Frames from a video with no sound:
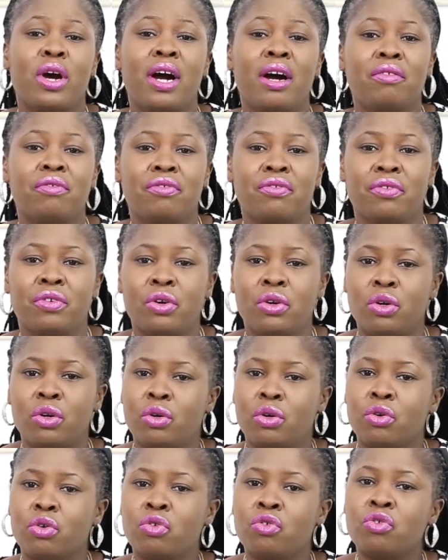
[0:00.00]
have,
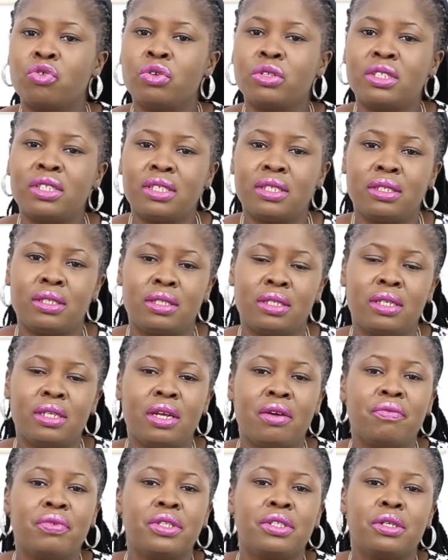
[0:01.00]
growth is
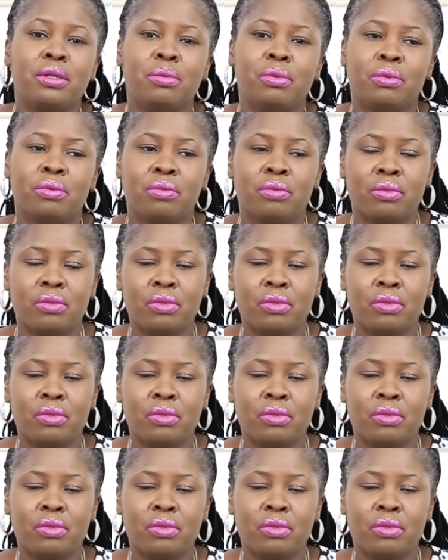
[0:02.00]
inevitable.